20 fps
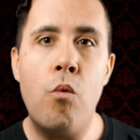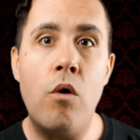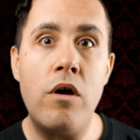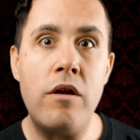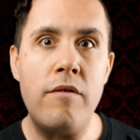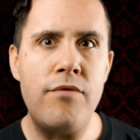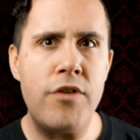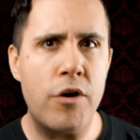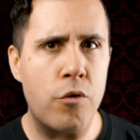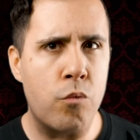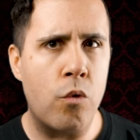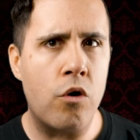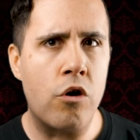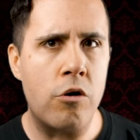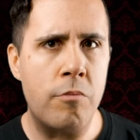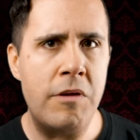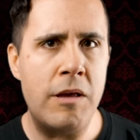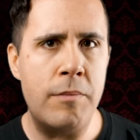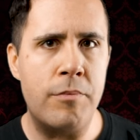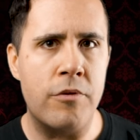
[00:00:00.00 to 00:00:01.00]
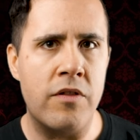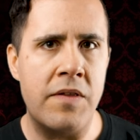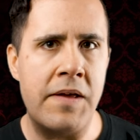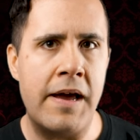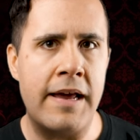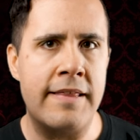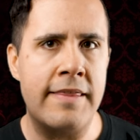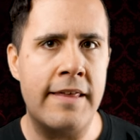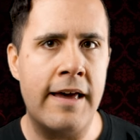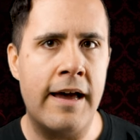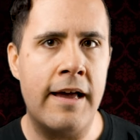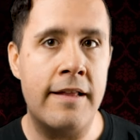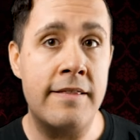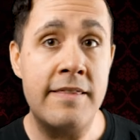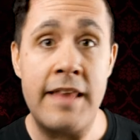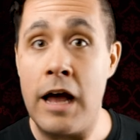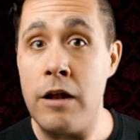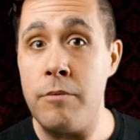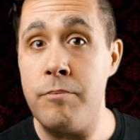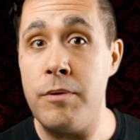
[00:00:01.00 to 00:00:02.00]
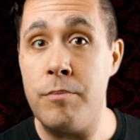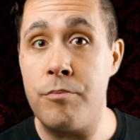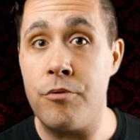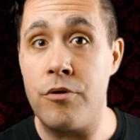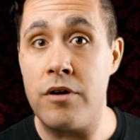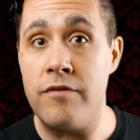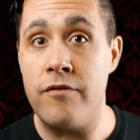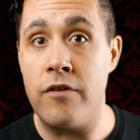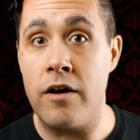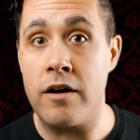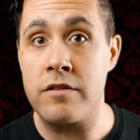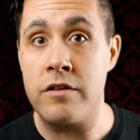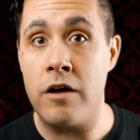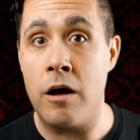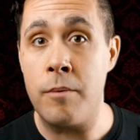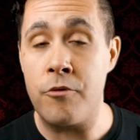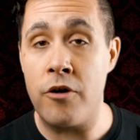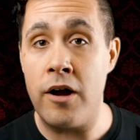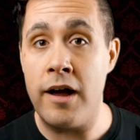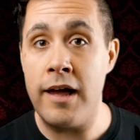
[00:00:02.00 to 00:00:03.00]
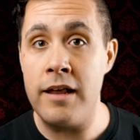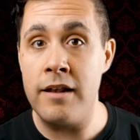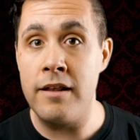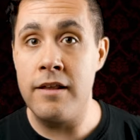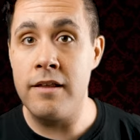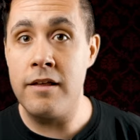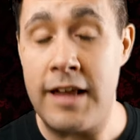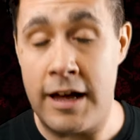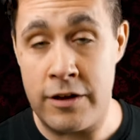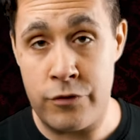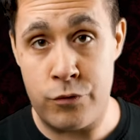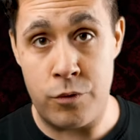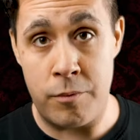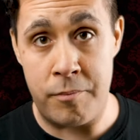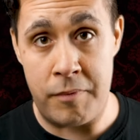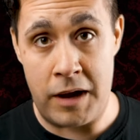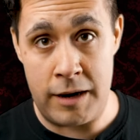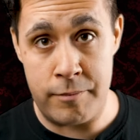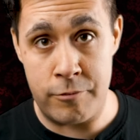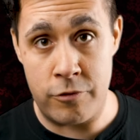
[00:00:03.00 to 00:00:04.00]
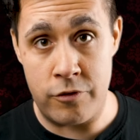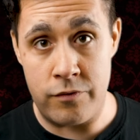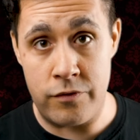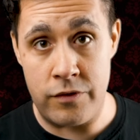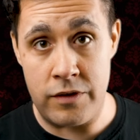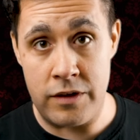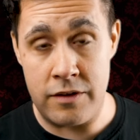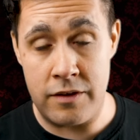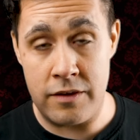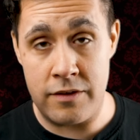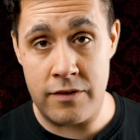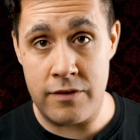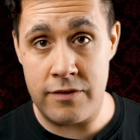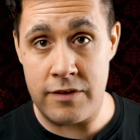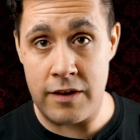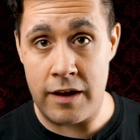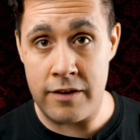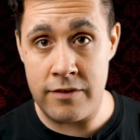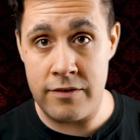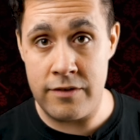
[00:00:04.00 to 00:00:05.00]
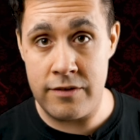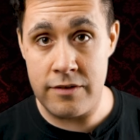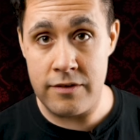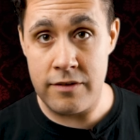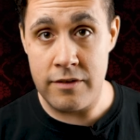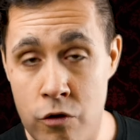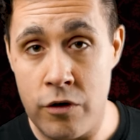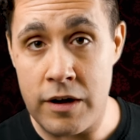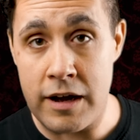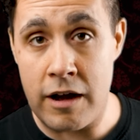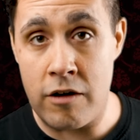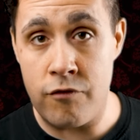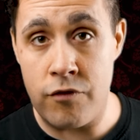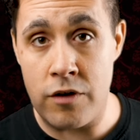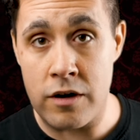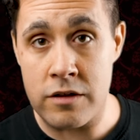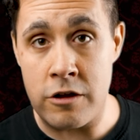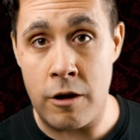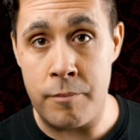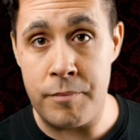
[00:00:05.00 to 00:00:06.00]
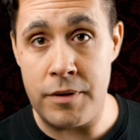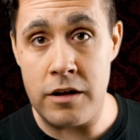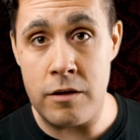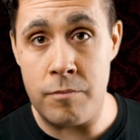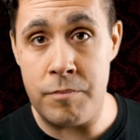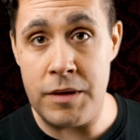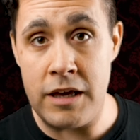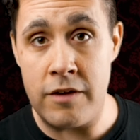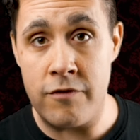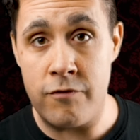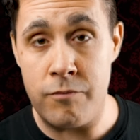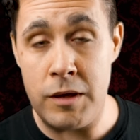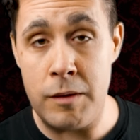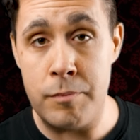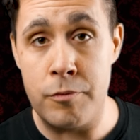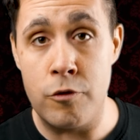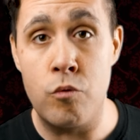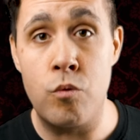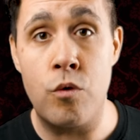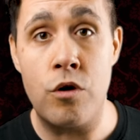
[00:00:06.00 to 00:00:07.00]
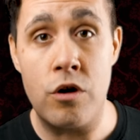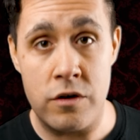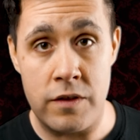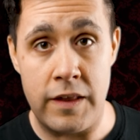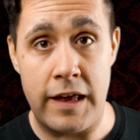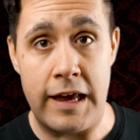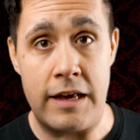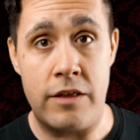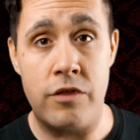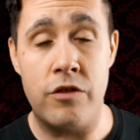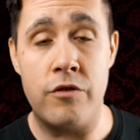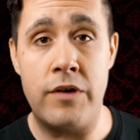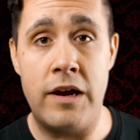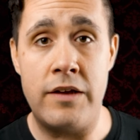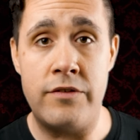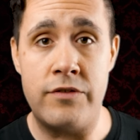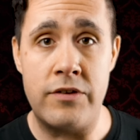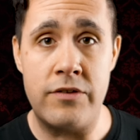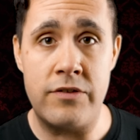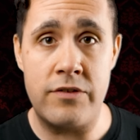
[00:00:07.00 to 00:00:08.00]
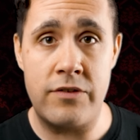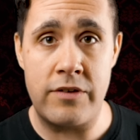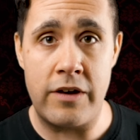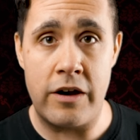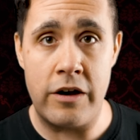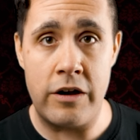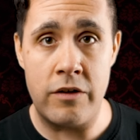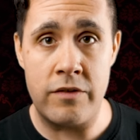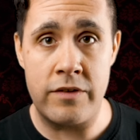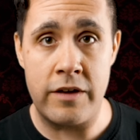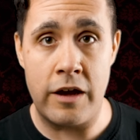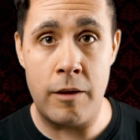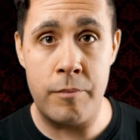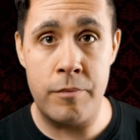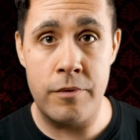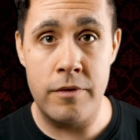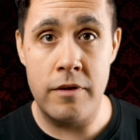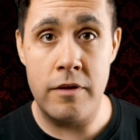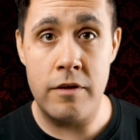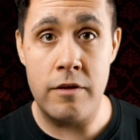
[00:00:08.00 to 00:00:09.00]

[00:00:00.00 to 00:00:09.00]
what if there were people like that? That'd be pretty fucked up, right? That's what my movie says. Look how fucked up it'd be if people were like the racist stereotype.